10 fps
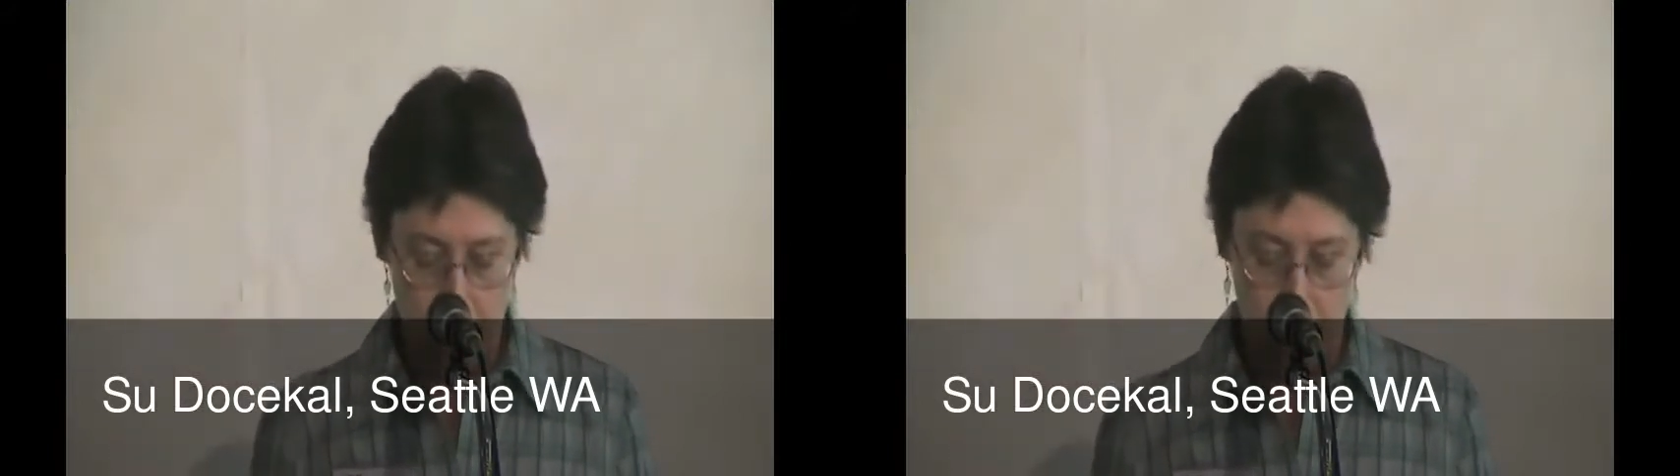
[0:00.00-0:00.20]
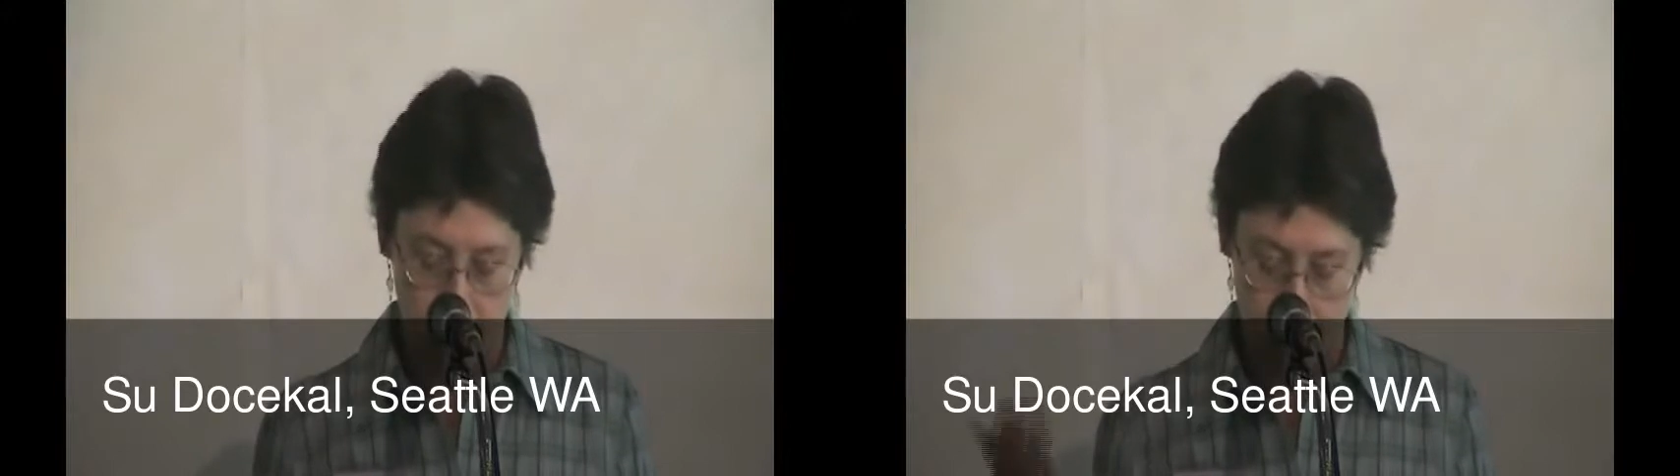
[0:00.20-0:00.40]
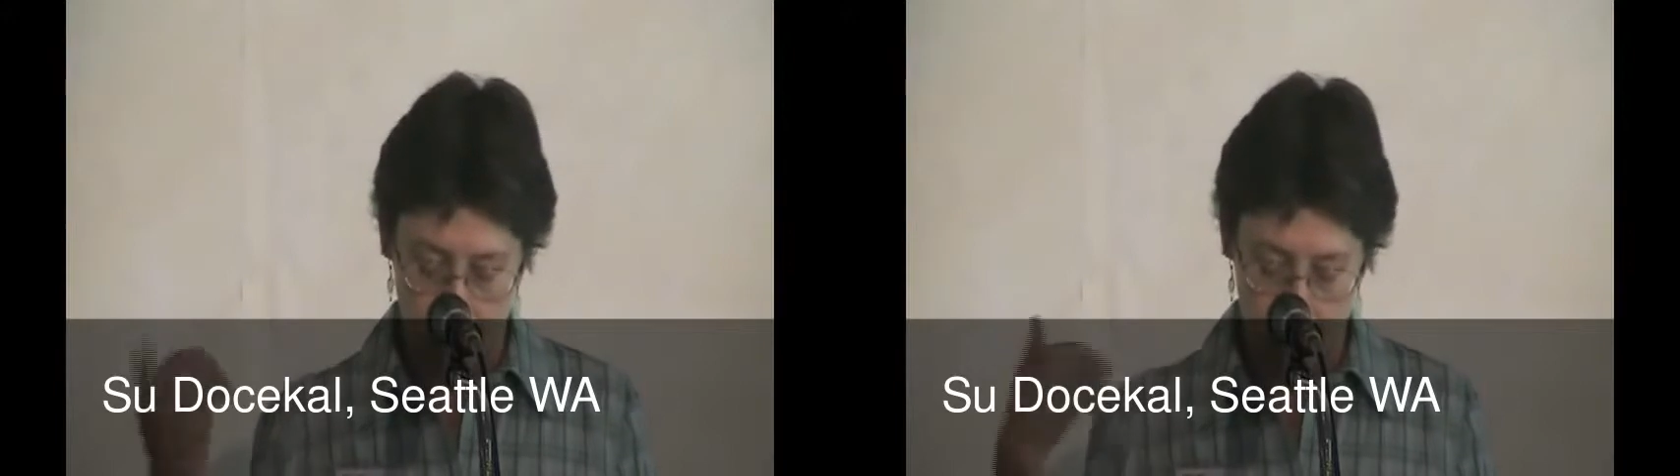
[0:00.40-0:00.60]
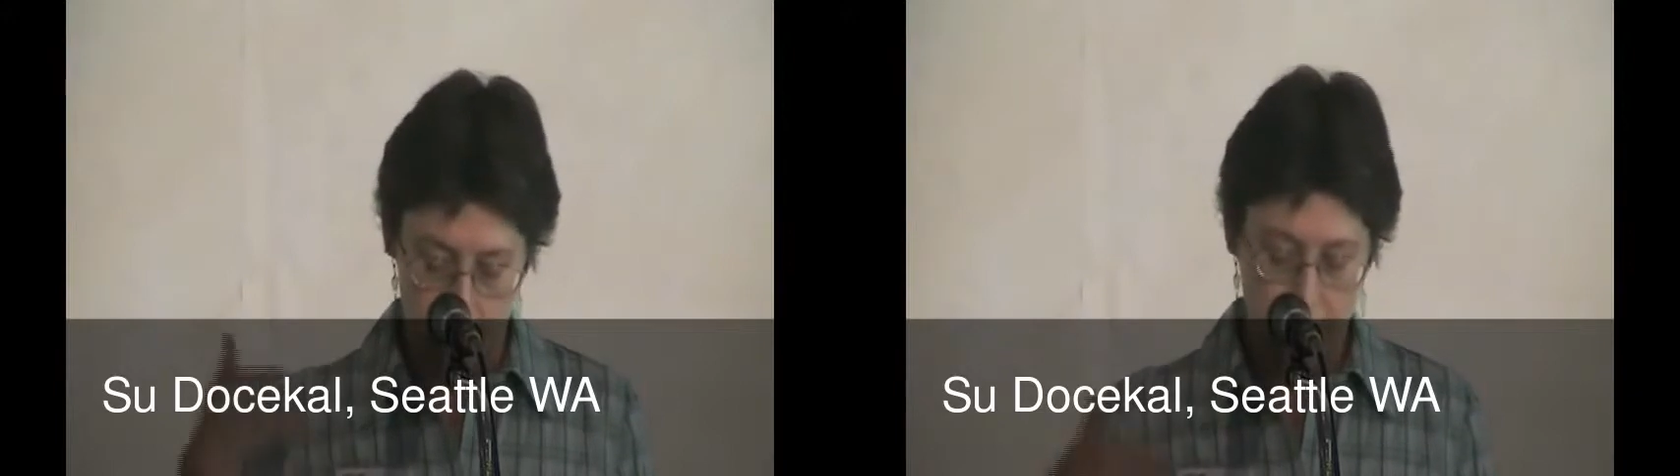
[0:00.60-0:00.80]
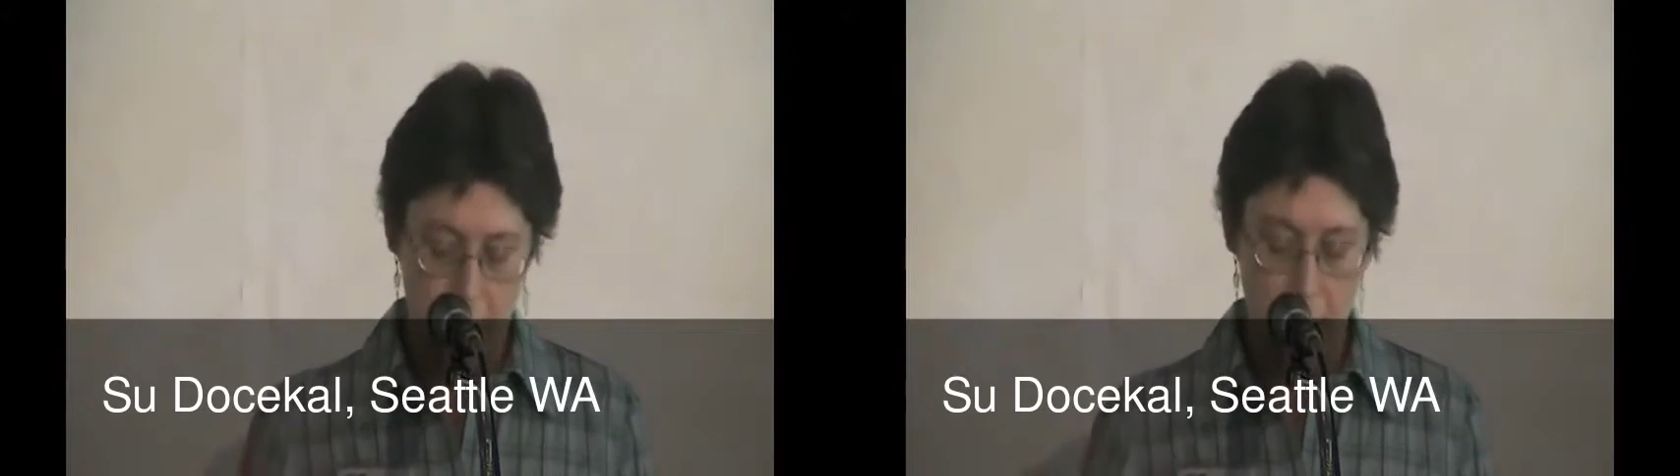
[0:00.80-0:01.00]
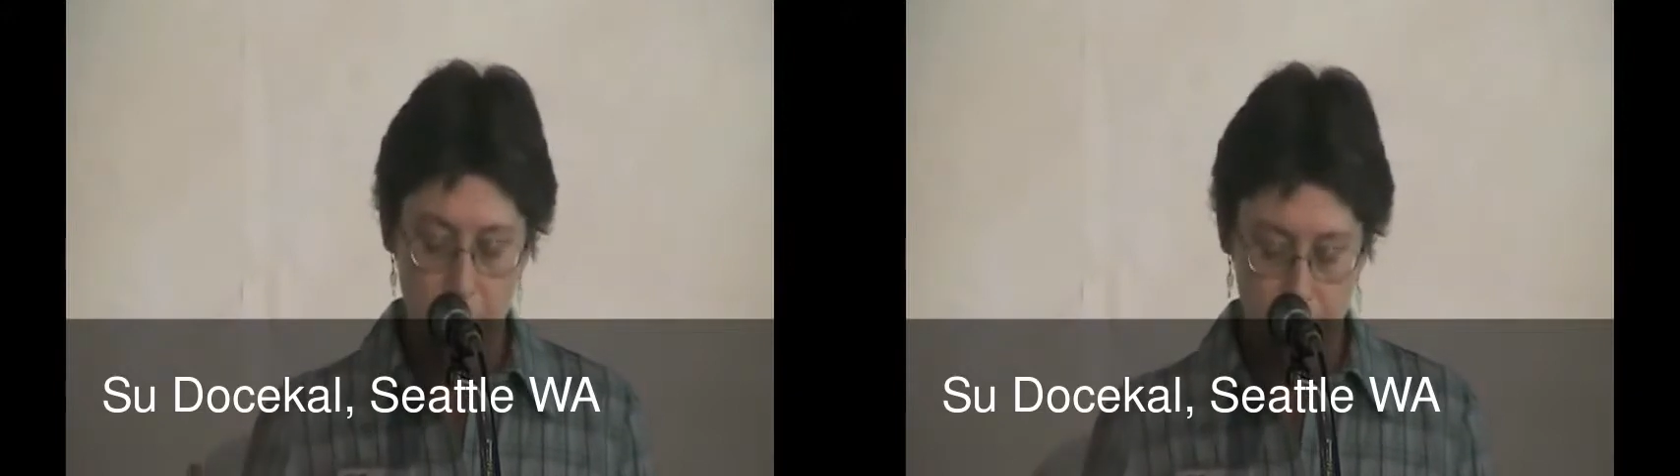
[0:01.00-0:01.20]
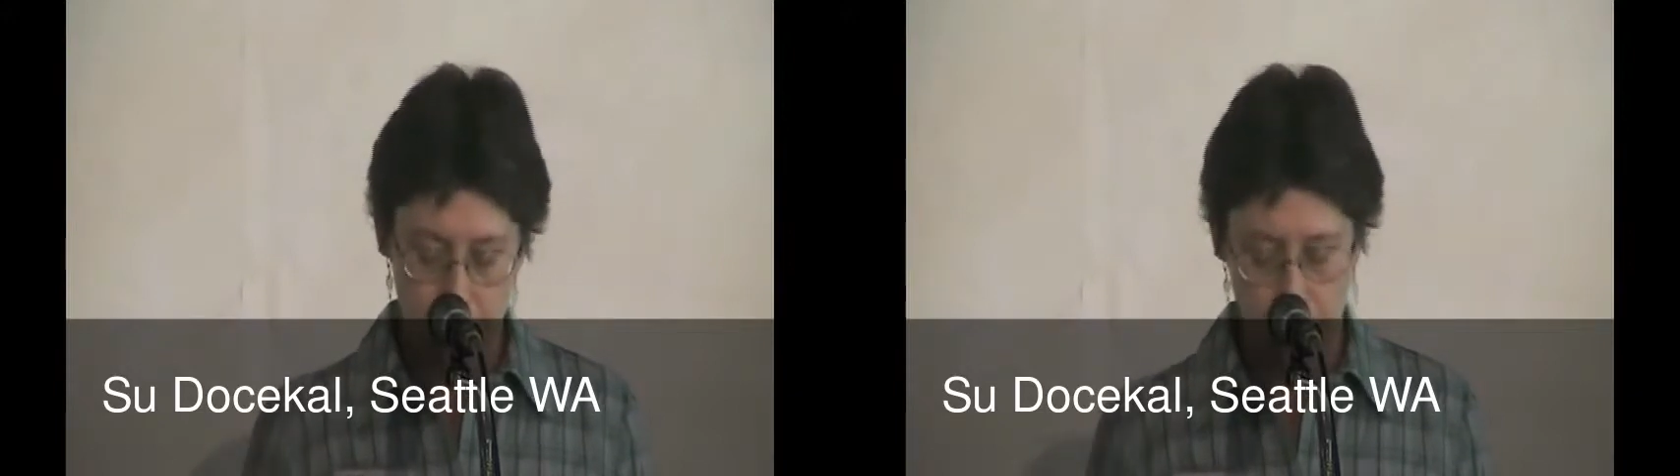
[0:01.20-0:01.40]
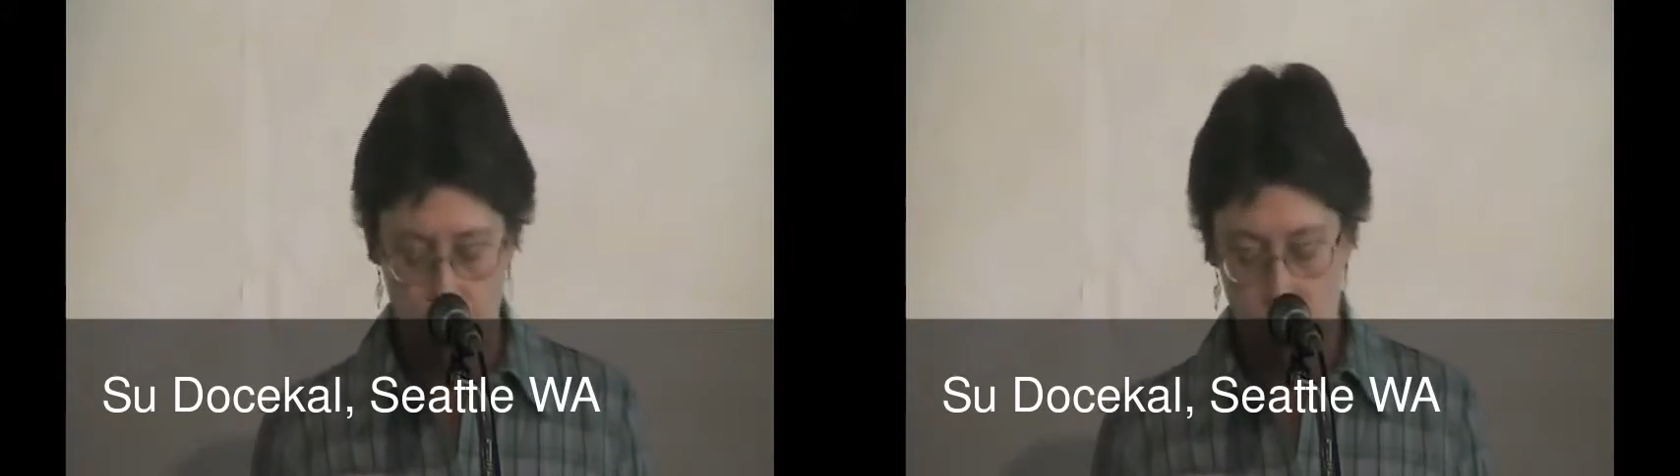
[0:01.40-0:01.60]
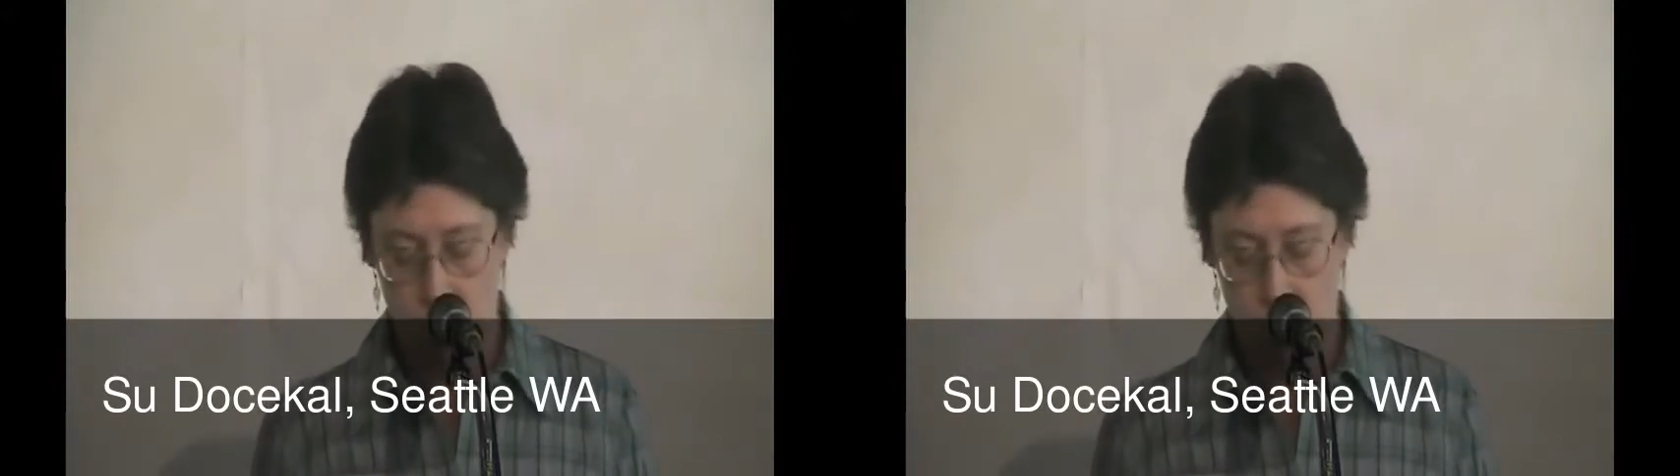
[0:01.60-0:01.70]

and the uh, cap,